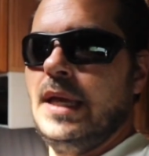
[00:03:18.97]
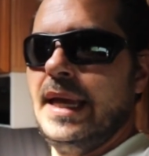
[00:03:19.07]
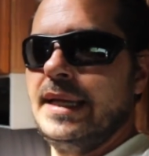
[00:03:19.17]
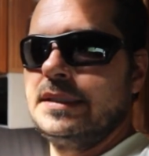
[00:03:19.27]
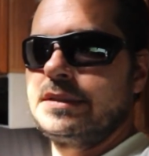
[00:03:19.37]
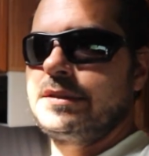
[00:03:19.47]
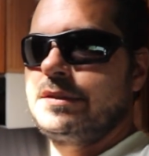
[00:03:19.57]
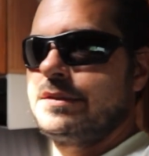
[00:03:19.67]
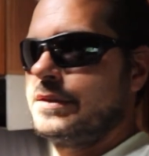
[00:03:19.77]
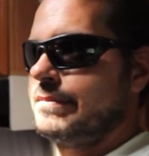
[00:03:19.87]
And
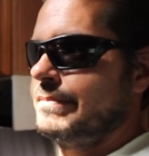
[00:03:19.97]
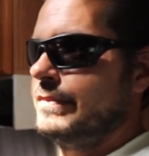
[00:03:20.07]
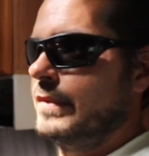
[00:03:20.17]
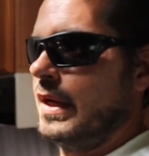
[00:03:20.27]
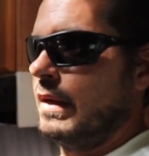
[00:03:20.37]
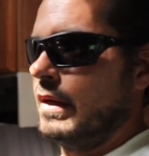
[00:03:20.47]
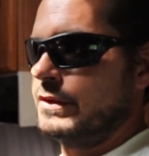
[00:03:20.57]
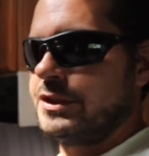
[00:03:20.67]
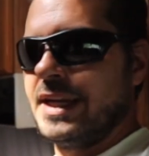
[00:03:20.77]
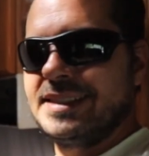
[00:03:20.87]

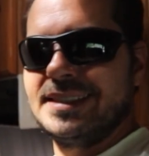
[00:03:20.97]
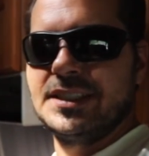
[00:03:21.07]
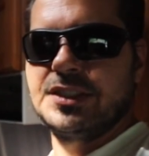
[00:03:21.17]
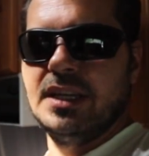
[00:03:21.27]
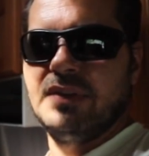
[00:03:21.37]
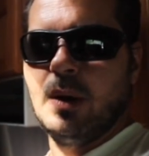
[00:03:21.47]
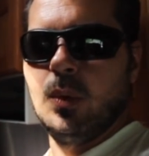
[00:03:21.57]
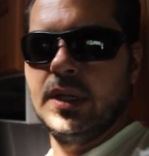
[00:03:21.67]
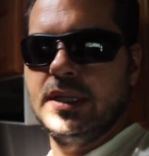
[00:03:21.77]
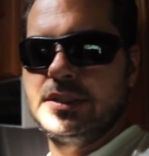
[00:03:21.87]
testing to see if I
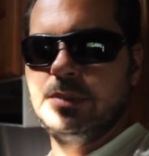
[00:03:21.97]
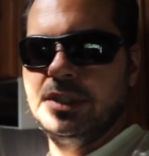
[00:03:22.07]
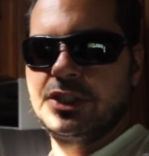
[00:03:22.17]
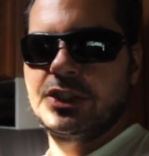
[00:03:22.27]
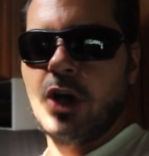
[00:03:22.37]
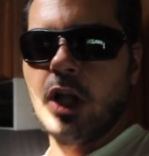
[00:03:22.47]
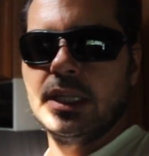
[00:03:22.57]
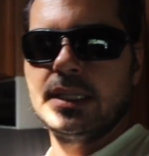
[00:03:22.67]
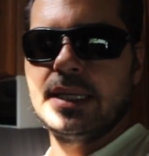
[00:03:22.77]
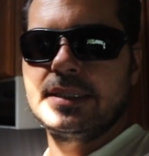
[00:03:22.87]
want it to be
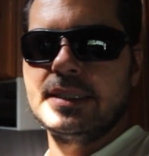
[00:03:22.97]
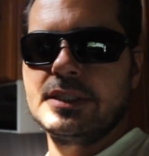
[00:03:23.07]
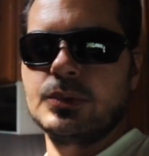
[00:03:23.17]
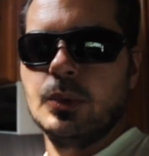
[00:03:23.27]
solid like this,